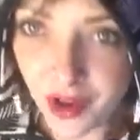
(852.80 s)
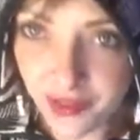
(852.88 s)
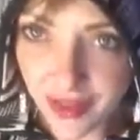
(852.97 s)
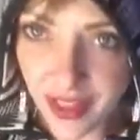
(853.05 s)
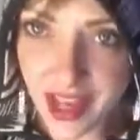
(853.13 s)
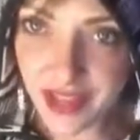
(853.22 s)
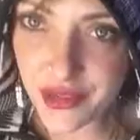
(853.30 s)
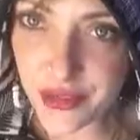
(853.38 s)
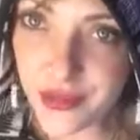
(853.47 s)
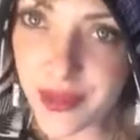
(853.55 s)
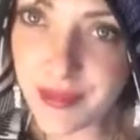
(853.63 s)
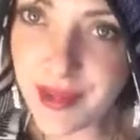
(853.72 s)
offer that to
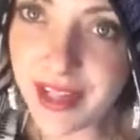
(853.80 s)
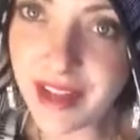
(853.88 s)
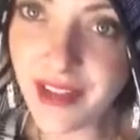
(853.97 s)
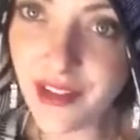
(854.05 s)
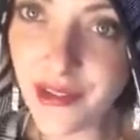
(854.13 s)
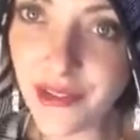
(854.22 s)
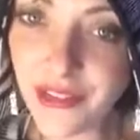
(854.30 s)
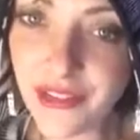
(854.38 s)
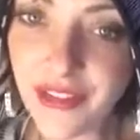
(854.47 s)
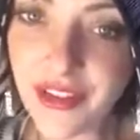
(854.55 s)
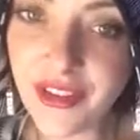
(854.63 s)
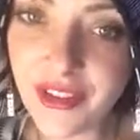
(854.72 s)
somebody
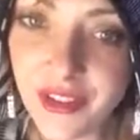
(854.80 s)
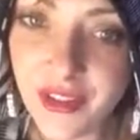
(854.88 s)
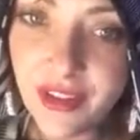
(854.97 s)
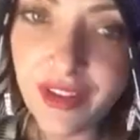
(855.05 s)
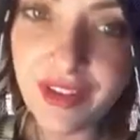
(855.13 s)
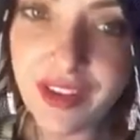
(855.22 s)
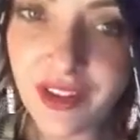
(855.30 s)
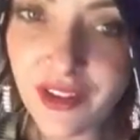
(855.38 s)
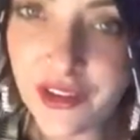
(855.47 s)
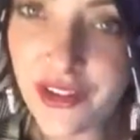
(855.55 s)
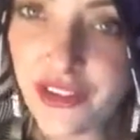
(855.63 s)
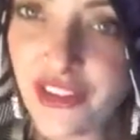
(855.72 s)
else, get
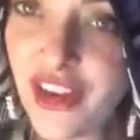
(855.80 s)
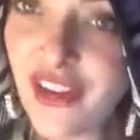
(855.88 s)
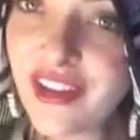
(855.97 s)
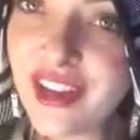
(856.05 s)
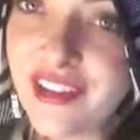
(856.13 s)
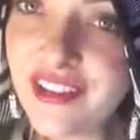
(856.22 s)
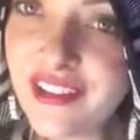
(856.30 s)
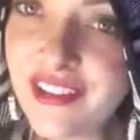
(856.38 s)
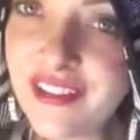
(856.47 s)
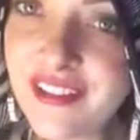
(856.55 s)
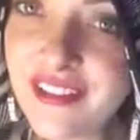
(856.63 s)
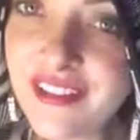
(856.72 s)
on your chariot
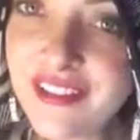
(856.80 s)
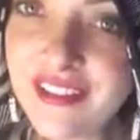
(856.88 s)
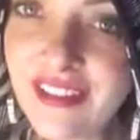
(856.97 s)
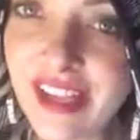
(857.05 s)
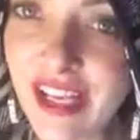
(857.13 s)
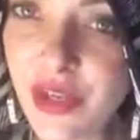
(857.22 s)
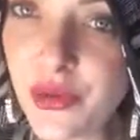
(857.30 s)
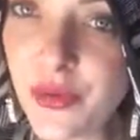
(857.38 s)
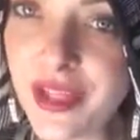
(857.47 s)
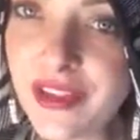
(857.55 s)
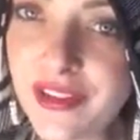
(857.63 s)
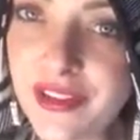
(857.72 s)
and do
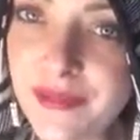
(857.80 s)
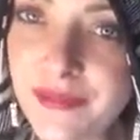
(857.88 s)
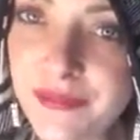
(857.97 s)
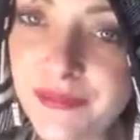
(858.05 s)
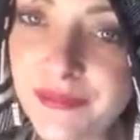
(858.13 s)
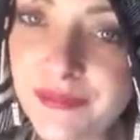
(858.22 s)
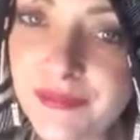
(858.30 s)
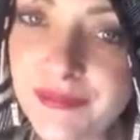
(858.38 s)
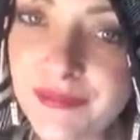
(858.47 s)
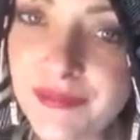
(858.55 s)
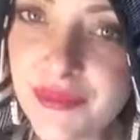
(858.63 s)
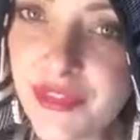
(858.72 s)
it.
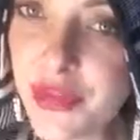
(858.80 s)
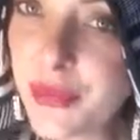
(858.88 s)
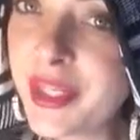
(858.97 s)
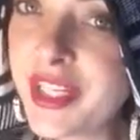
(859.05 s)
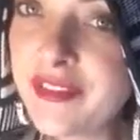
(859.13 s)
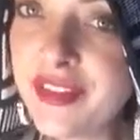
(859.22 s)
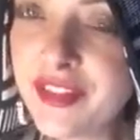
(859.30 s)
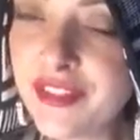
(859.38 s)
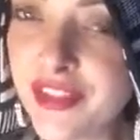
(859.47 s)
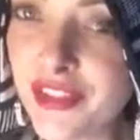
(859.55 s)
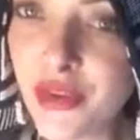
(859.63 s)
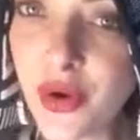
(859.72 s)
Do it even
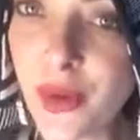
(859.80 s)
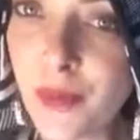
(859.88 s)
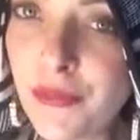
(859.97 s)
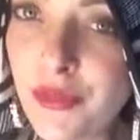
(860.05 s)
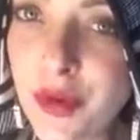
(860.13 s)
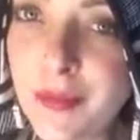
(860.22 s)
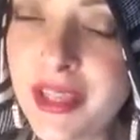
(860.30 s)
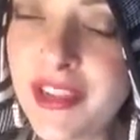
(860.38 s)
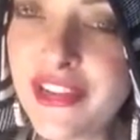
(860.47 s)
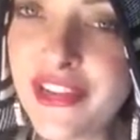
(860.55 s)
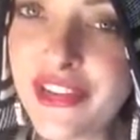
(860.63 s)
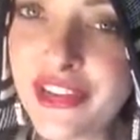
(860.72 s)
if it's your home for a
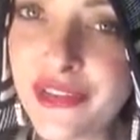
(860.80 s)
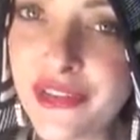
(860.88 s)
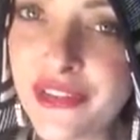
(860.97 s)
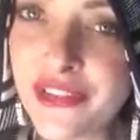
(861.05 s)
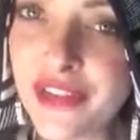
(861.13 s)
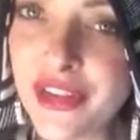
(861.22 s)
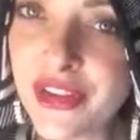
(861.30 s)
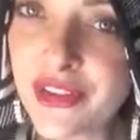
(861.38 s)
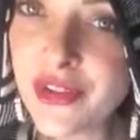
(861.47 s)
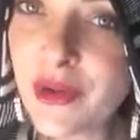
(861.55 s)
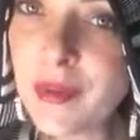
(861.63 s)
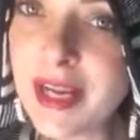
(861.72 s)
million years.
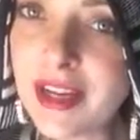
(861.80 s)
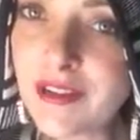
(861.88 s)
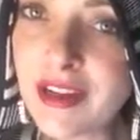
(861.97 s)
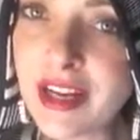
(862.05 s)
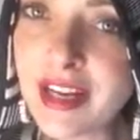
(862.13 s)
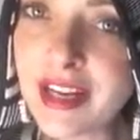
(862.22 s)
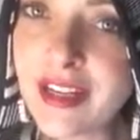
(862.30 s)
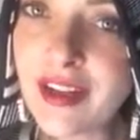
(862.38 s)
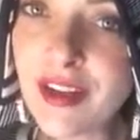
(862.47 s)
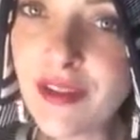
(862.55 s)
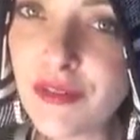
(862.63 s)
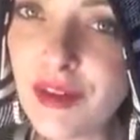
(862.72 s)
Go back riding
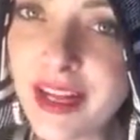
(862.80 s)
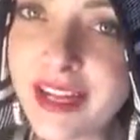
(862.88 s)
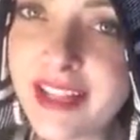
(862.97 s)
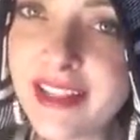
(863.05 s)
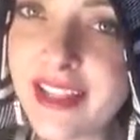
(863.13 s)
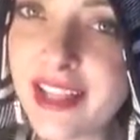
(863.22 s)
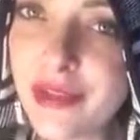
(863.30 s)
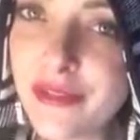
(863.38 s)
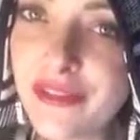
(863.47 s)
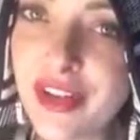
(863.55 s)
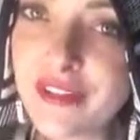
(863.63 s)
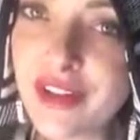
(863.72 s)
like
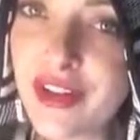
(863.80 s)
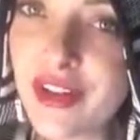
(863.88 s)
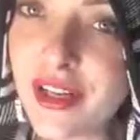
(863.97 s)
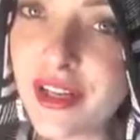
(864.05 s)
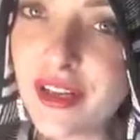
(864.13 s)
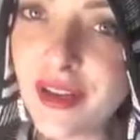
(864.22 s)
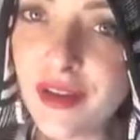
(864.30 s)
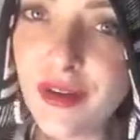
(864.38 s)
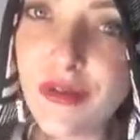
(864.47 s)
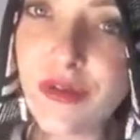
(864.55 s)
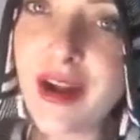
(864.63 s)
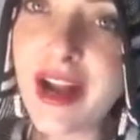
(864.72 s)
you've never gone
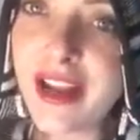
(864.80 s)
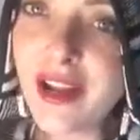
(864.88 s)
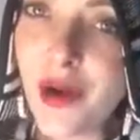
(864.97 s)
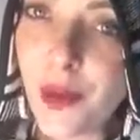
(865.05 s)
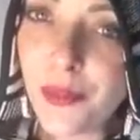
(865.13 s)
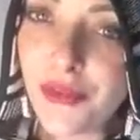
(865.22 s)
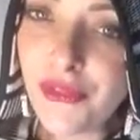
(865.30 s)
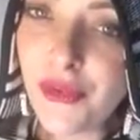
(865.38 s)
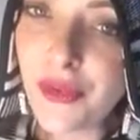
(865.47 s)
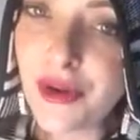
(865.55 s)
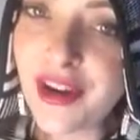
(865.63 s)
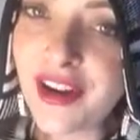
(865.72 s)
riding home
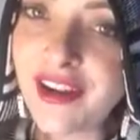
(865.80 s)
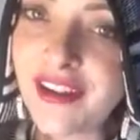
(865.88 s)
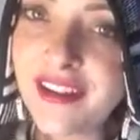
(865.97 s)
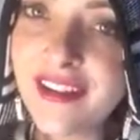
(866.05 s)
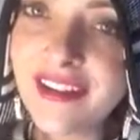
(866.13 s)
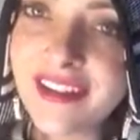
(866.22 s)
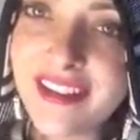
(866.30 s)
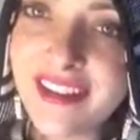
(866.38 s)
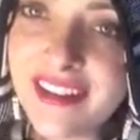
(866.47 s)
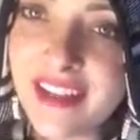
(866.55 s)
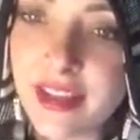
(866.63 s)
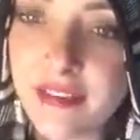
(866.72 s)
before
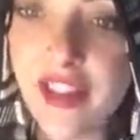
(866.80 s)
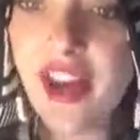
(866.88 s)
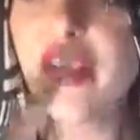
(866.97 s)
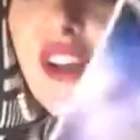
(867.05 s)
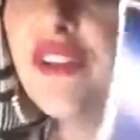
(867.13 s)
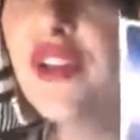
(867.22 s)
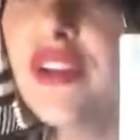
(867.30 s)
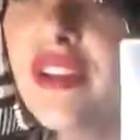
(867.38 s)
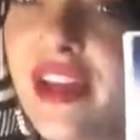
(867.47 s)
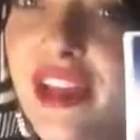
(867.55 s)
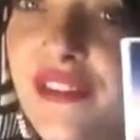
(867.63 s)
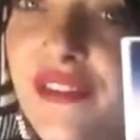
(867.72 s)
and give the hug of your
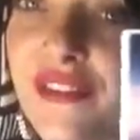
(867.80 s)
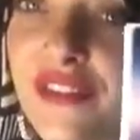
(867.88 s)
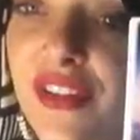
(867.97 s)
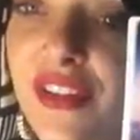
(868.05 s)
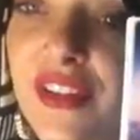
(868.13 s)
life.